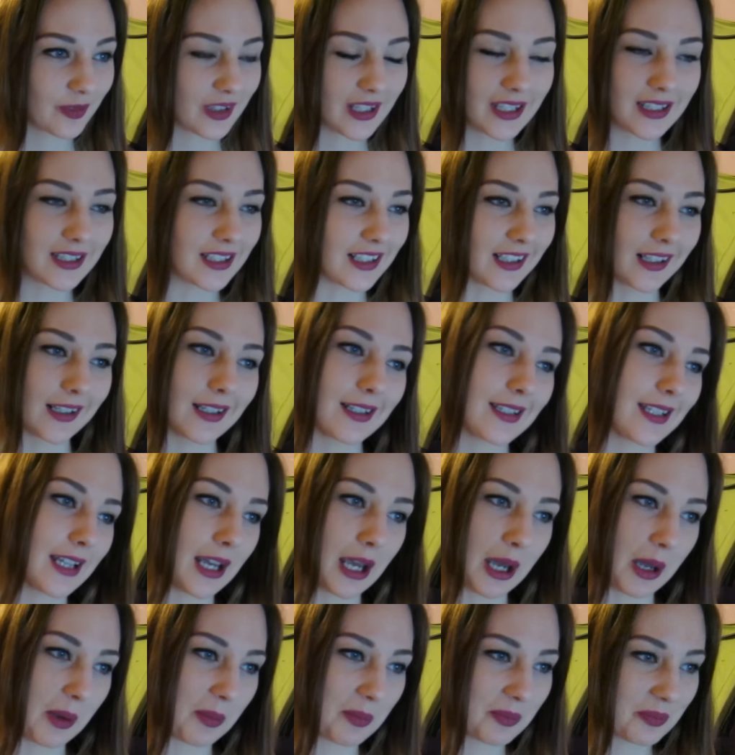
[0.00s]
He's not gonna
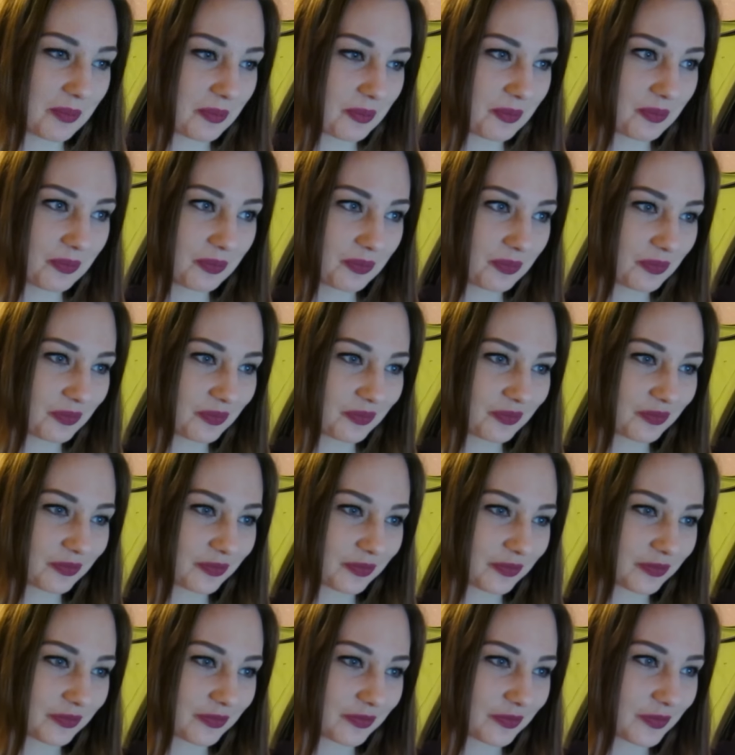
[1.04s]
tap. Look at the
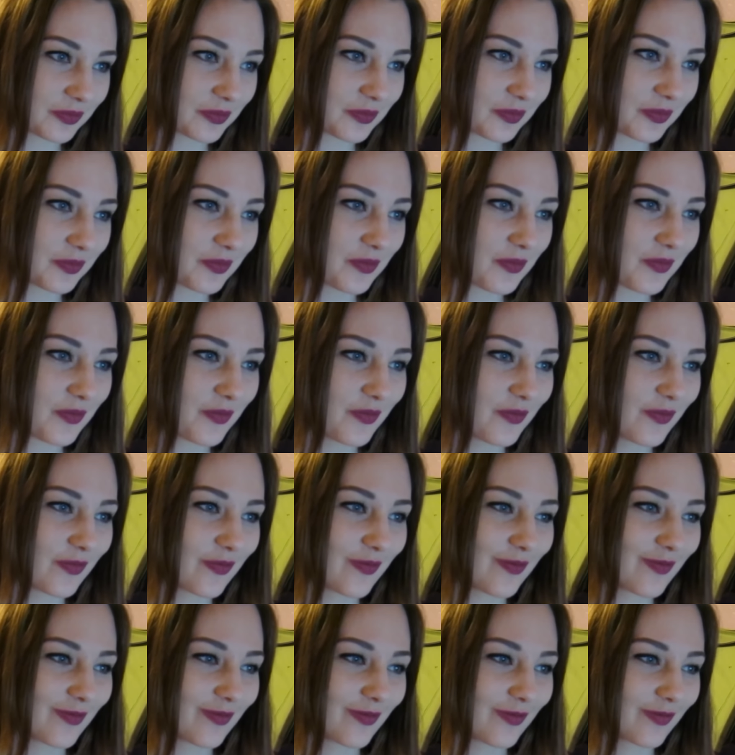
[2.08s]
positioning, right in the center of
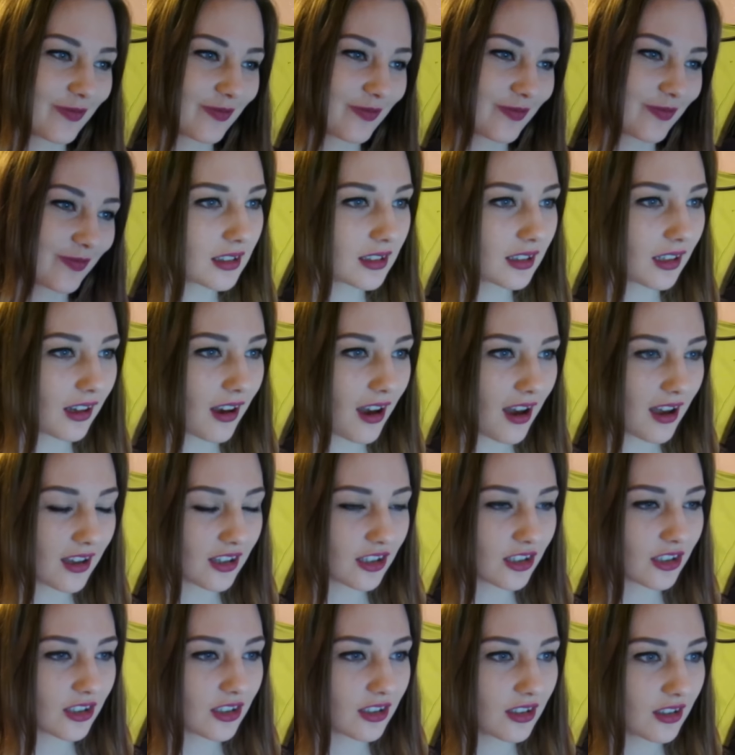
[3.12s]
the ring.
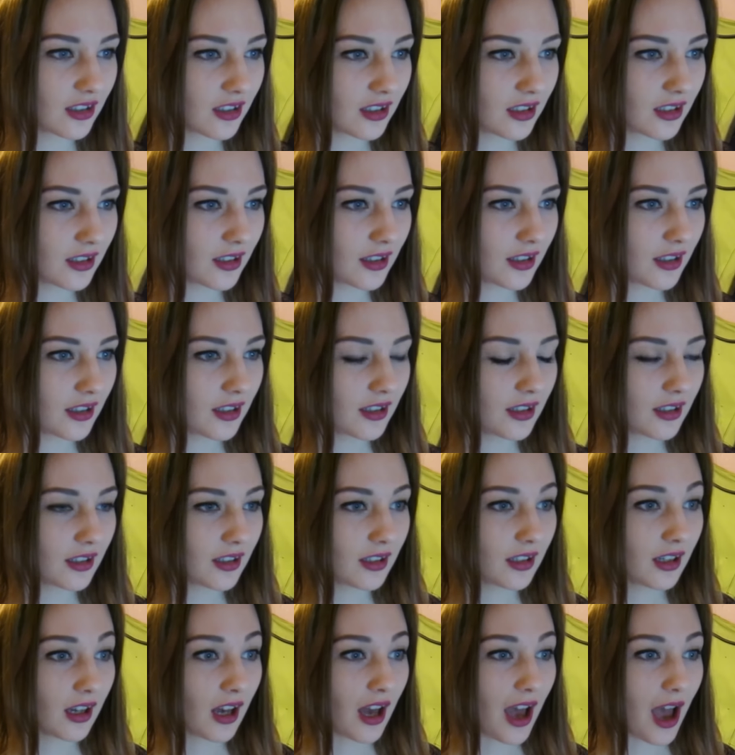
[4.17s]
Gosh.
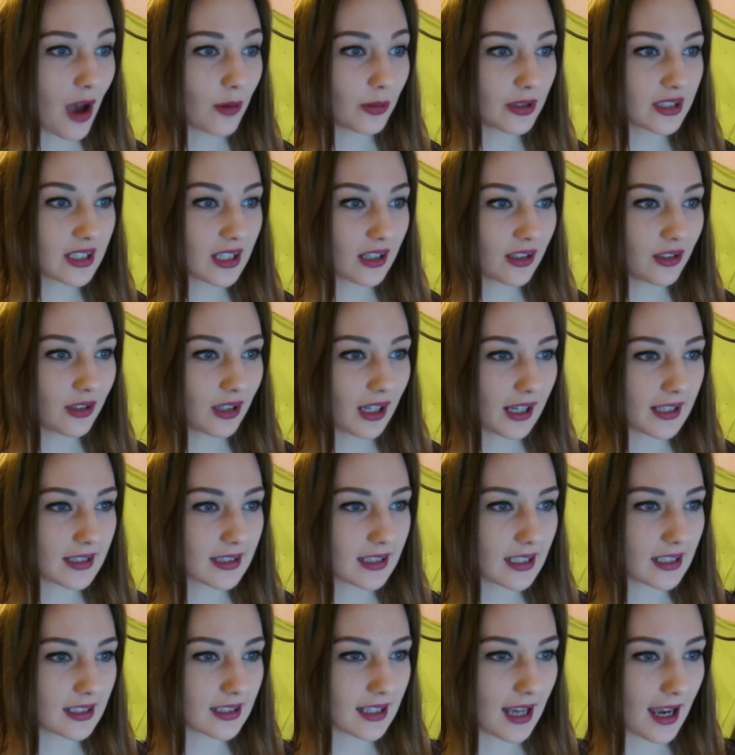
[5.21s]
I will tell you guys
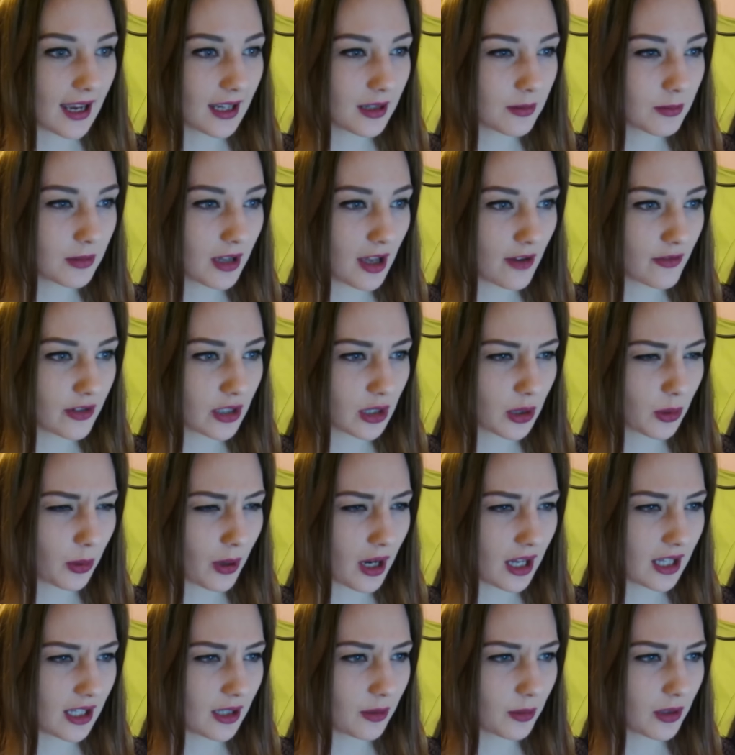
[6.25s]
this. I am never
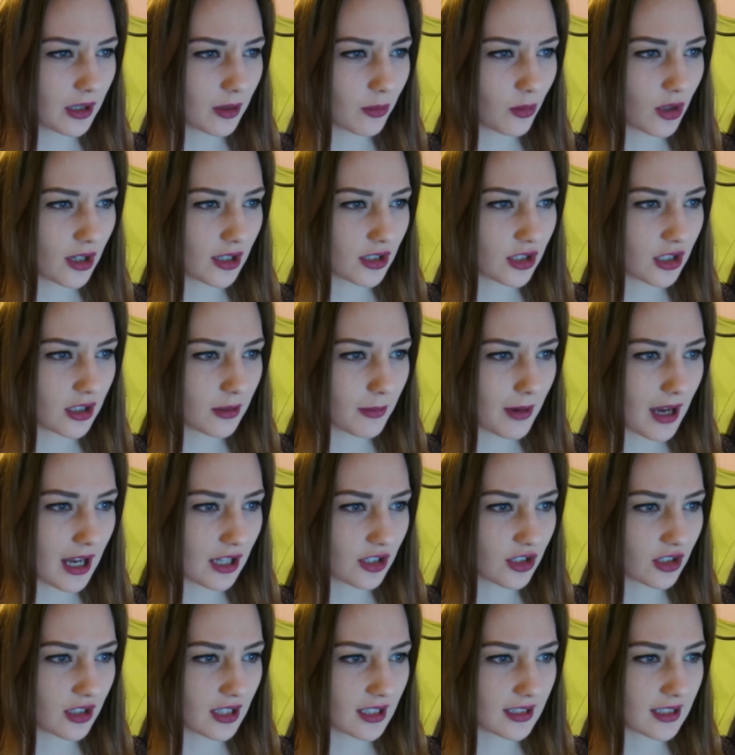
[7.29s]
quiet when I'm watching a
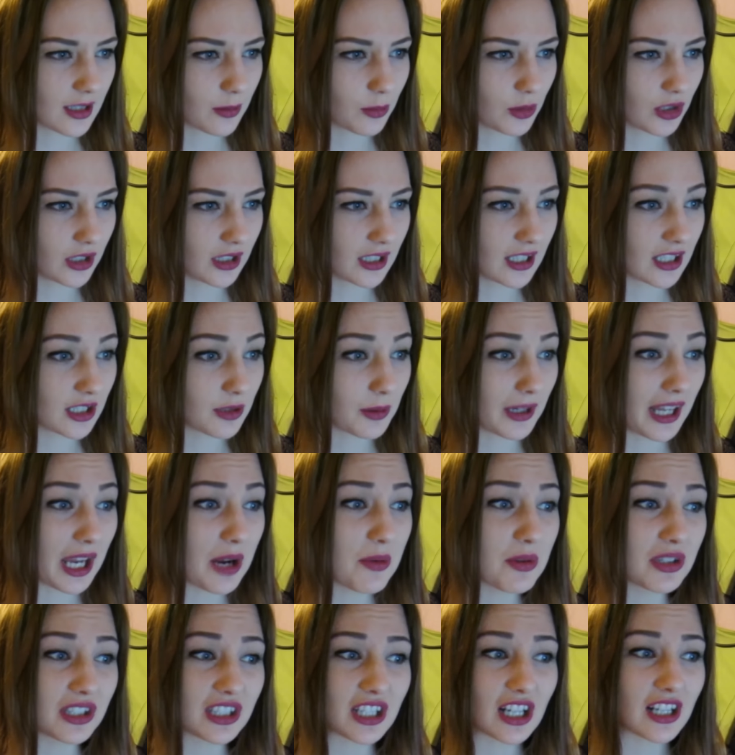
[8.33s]
match unless I'm really into it. He
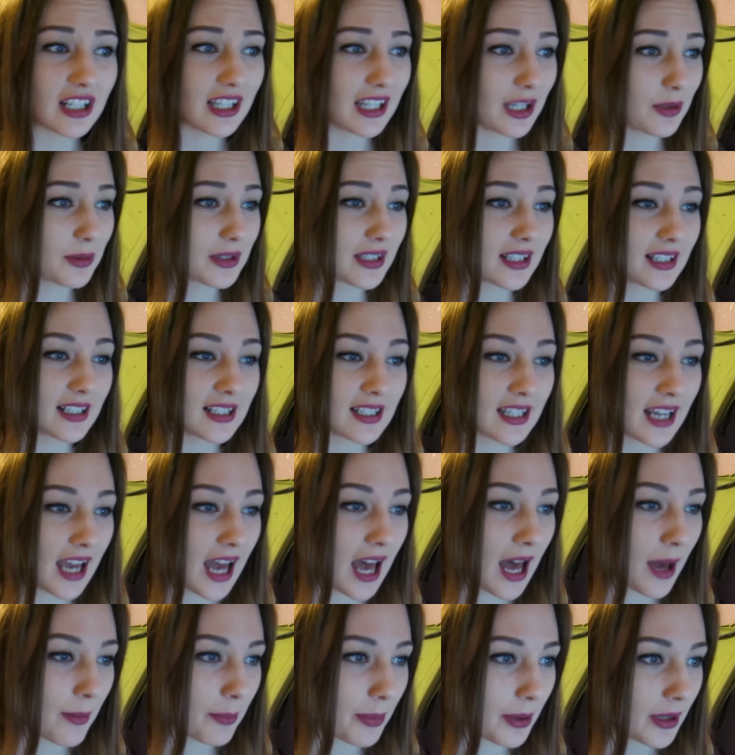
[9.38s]
was gonna, he was gonna
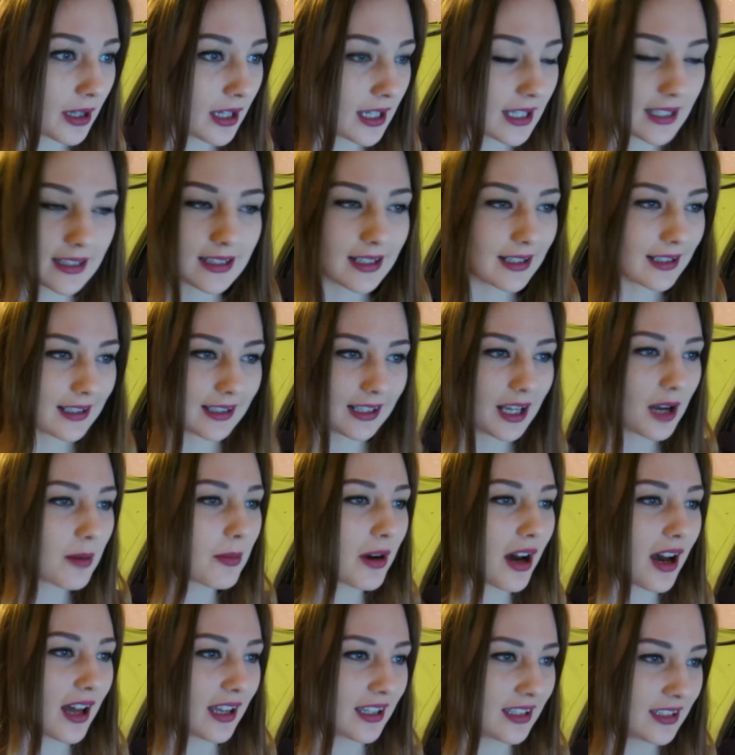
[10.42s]
tap. He's not.
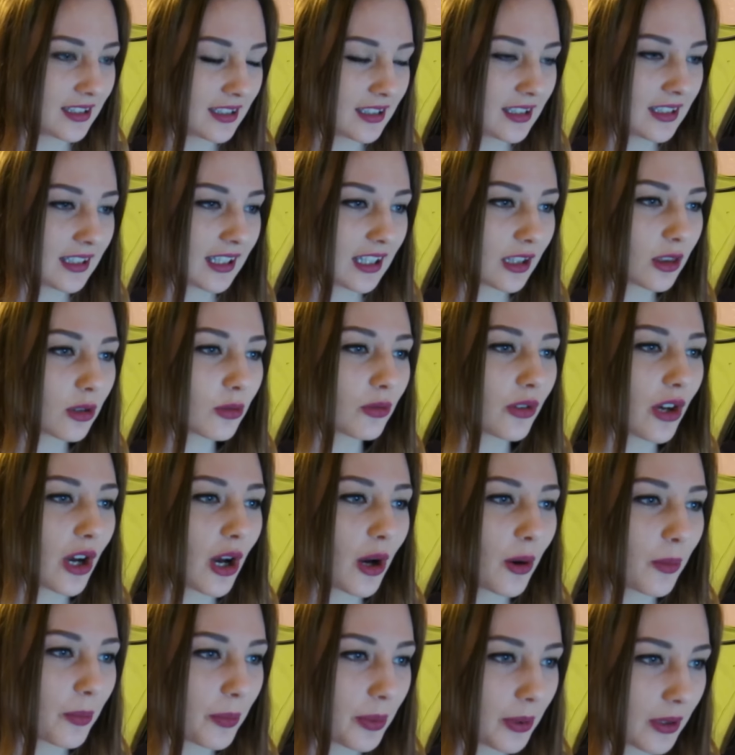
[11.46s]
Come on, get the
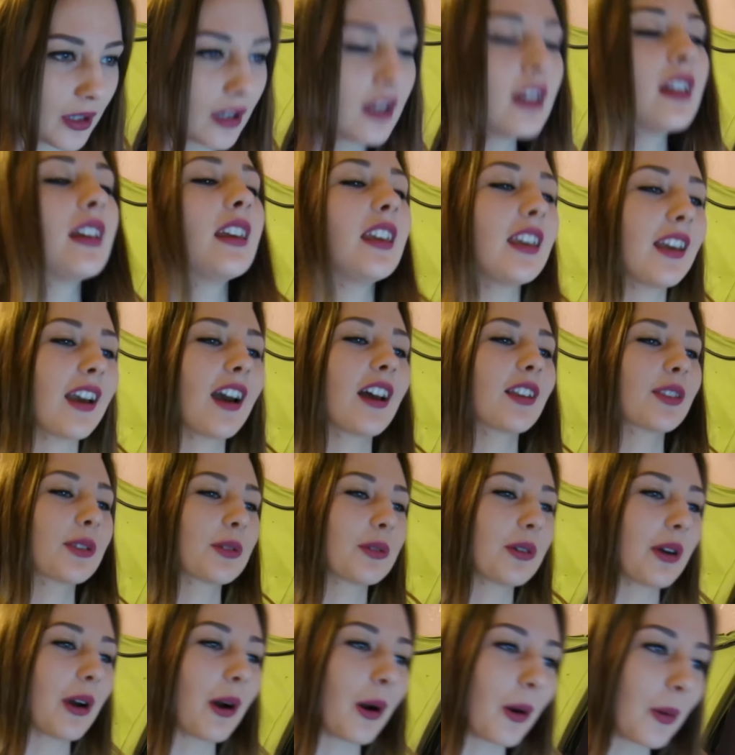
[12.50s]
rope. He got
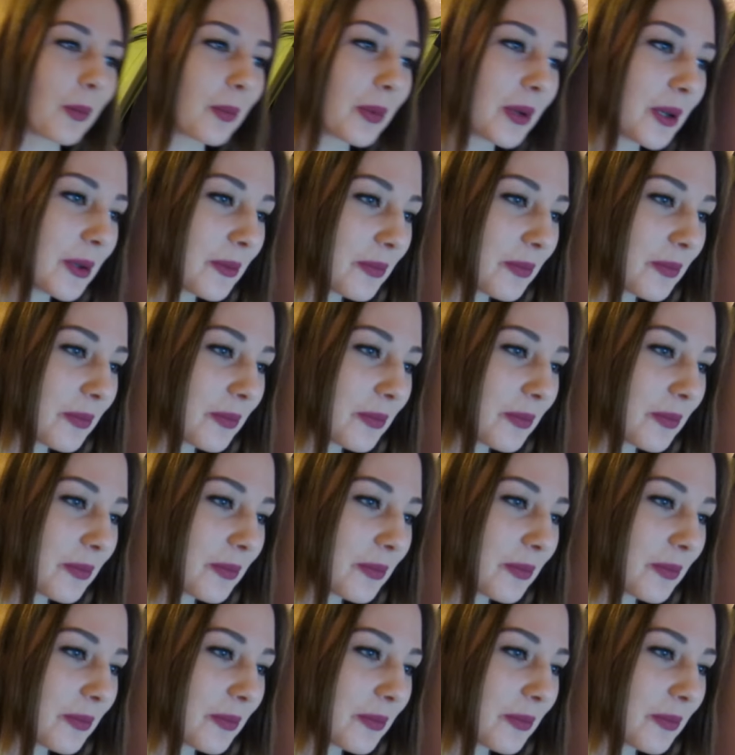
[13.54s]
the rope.